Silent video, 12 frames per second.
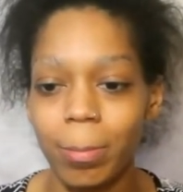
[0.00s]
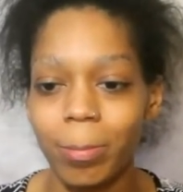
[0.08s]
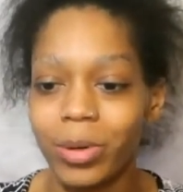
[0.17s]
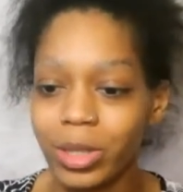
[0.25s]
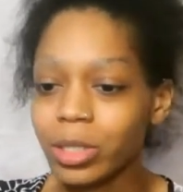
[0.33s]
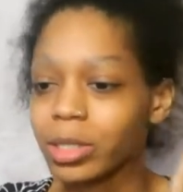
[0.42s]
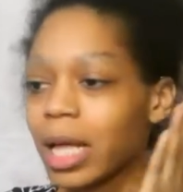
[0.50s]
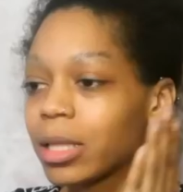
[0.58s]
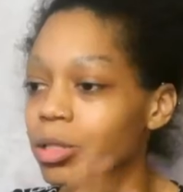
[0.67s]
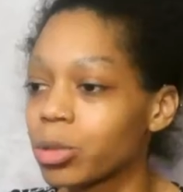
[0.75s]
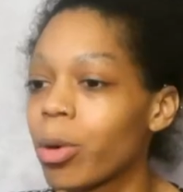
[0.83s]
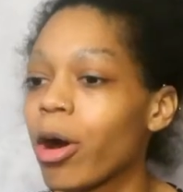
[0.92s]
But there's that
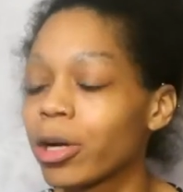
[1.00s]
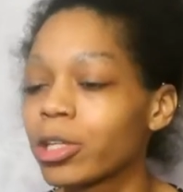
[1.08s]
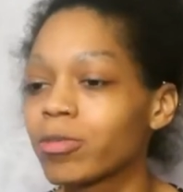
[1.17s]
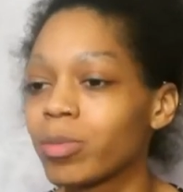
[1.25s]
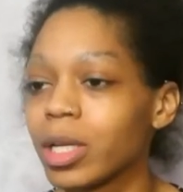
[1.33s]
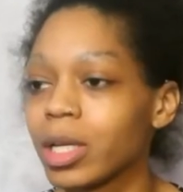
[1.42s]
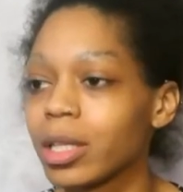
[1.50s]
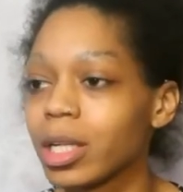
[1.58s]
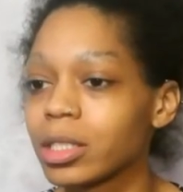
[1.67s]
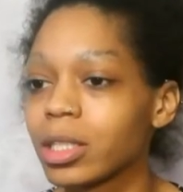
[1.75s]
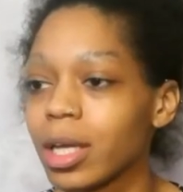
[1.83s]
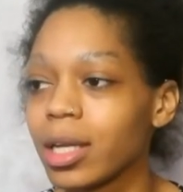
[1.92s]
little part of me
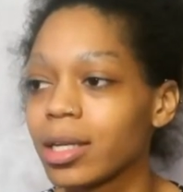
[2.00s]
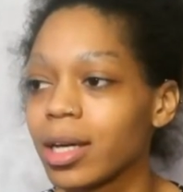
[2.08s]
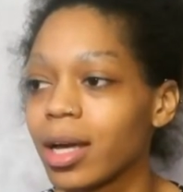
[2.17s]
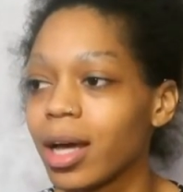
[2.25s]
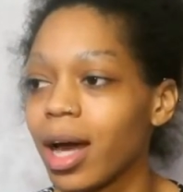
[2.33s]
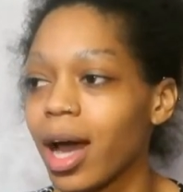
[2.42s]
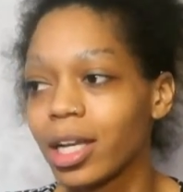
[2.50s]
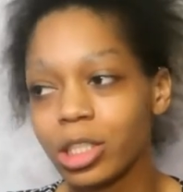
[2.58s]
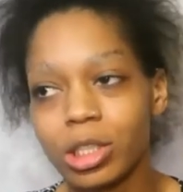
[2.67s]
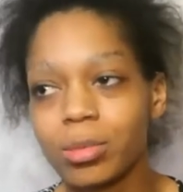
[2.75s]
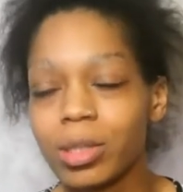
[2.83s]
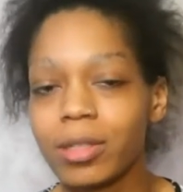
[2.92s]
that's like, I
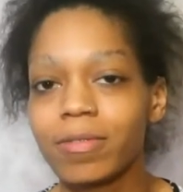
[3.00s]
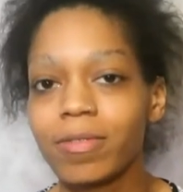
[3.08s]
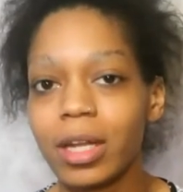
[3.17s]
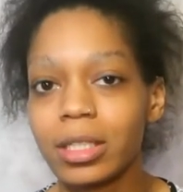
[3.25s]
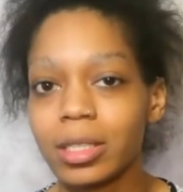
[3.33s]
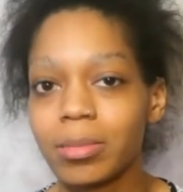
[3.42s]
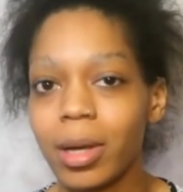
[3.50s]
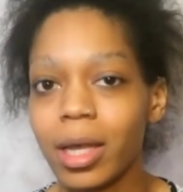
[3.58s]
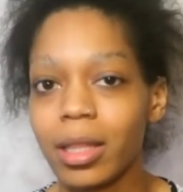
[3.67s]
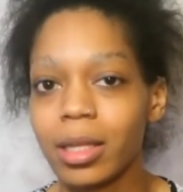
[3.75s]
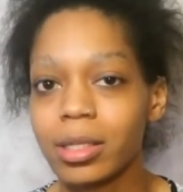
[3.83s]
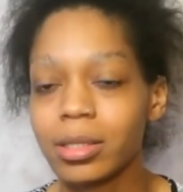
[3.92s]
should be offended by
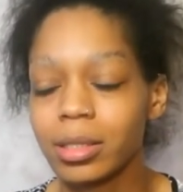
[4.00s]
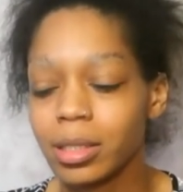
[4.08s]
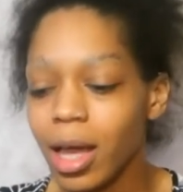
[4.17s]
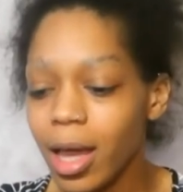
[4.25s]
this.